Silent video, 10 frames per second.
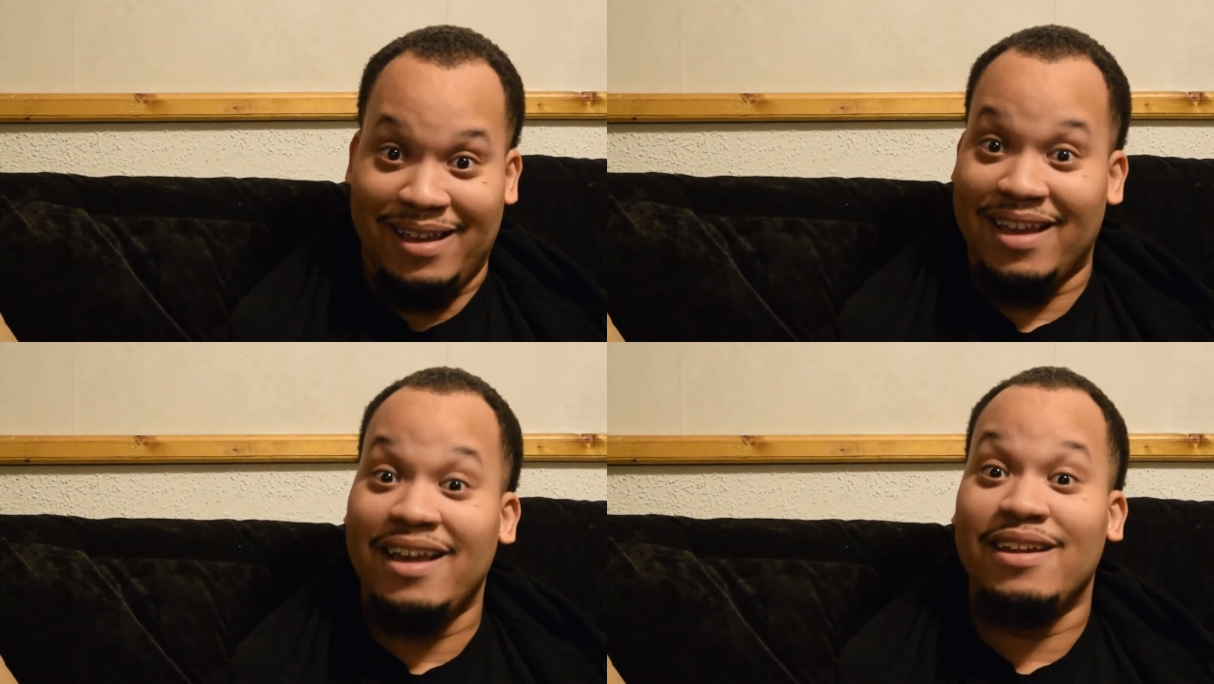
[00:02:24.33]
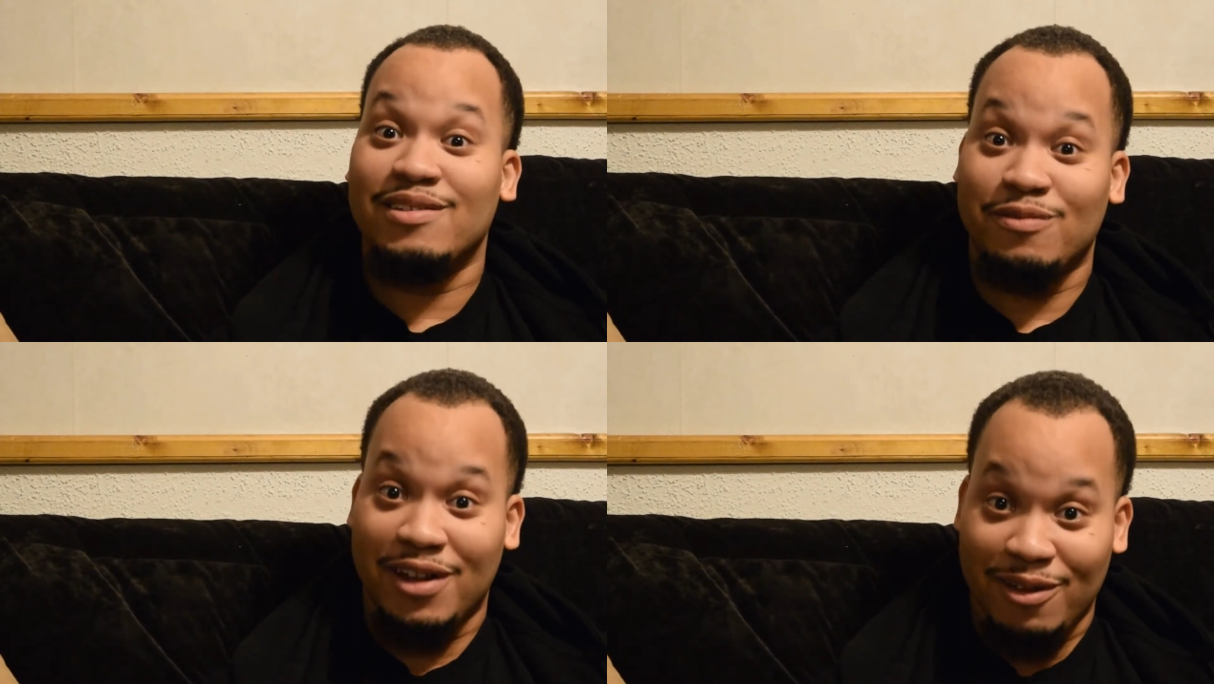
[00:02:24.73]
and it's
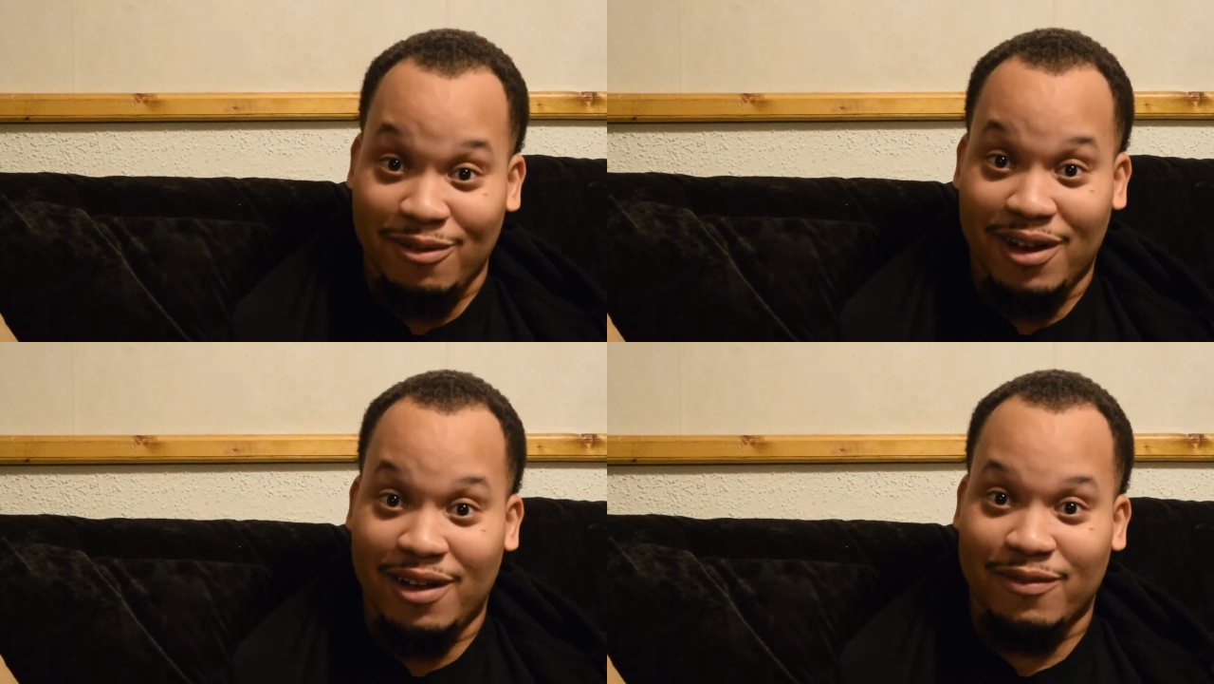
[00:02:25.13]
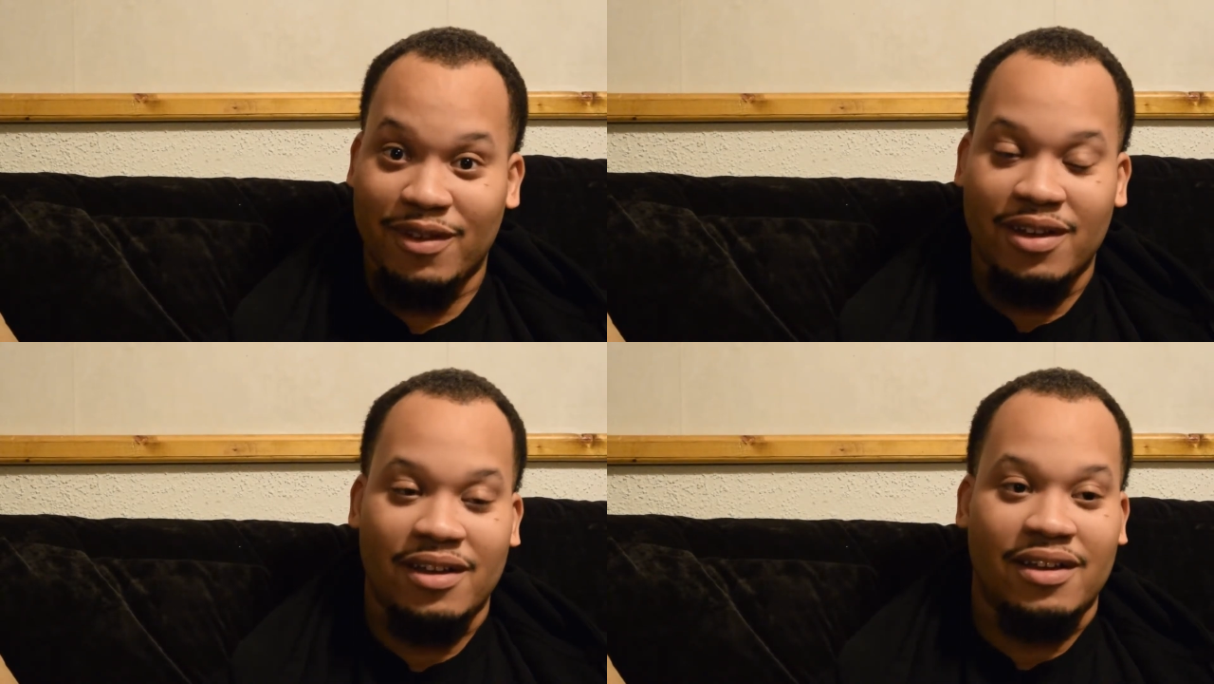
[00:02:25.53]
really rough.
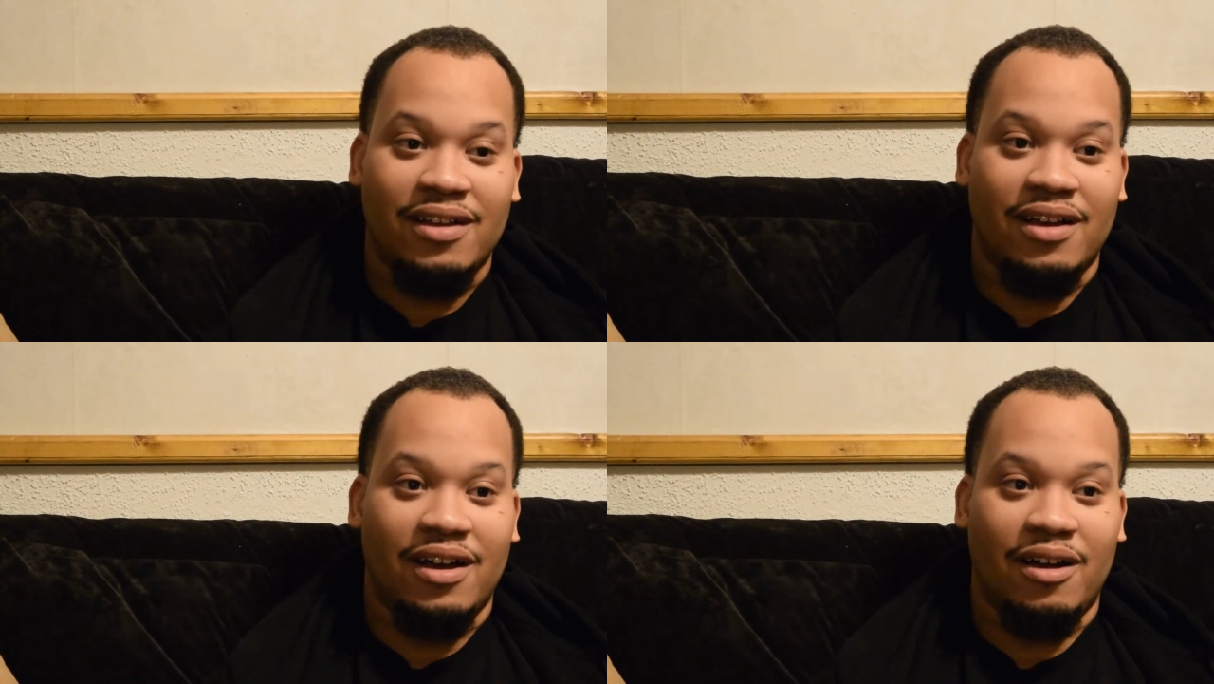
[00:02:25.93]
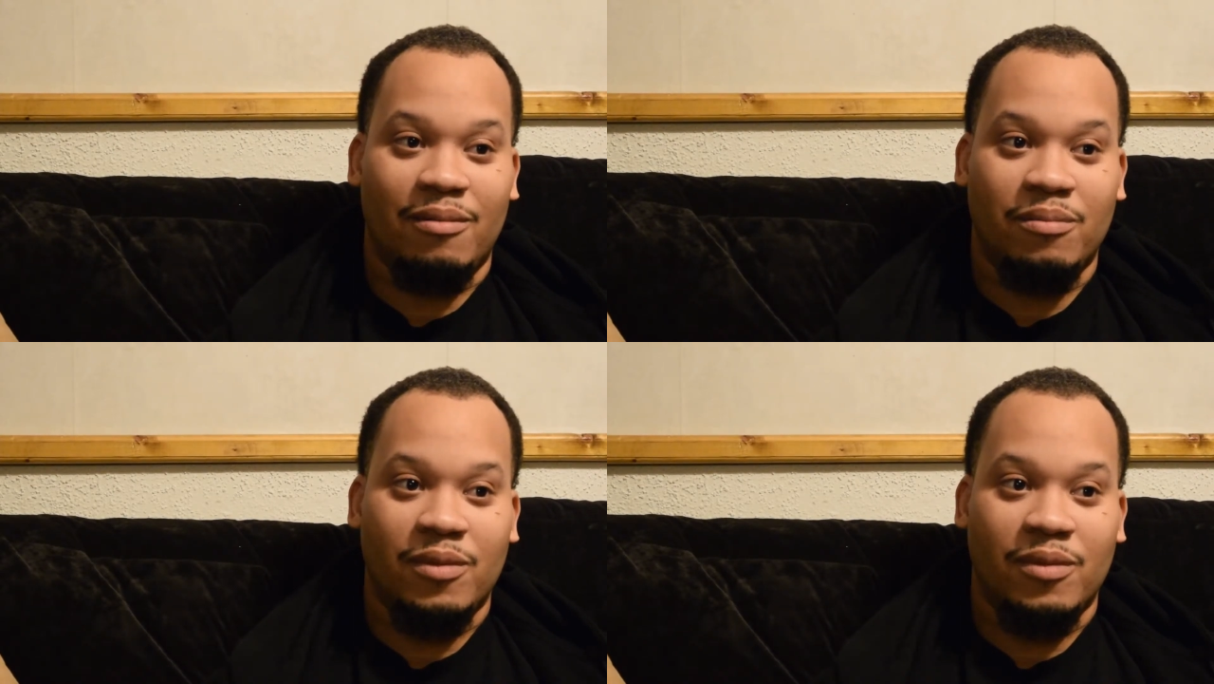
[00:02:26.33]
Um,